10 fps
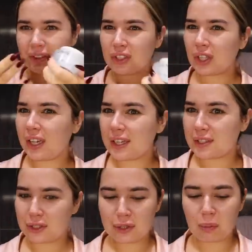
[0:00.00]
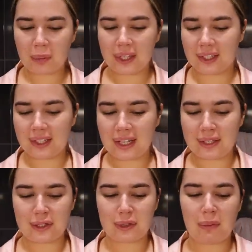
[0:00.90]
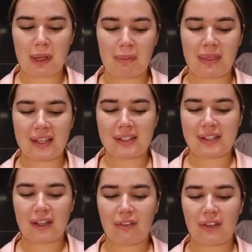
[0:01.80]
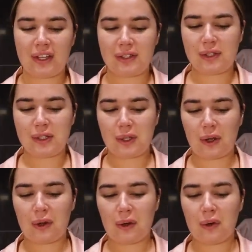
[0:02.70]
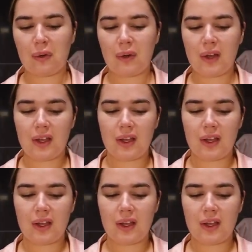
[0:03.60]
It's just weird. It's just weird, but this stuff is so,